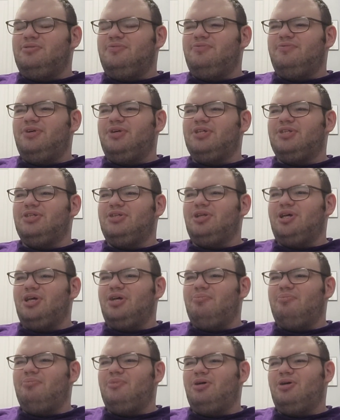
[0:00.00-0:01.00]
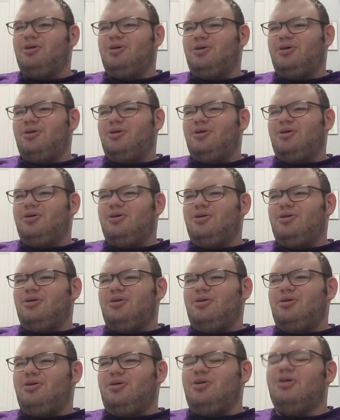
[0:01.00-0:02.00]
what's his name?
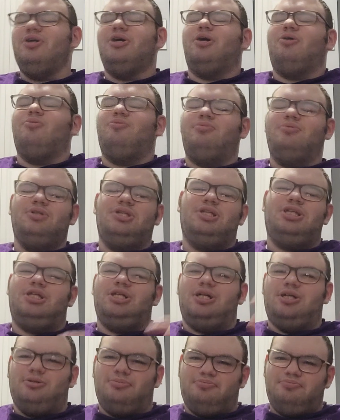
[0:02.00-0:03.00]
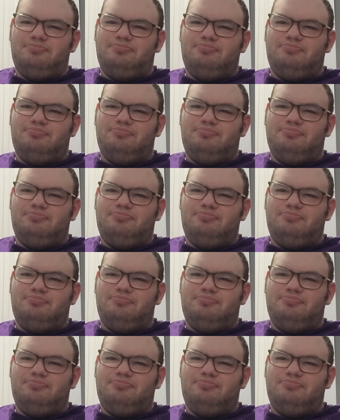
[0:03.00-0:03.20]
The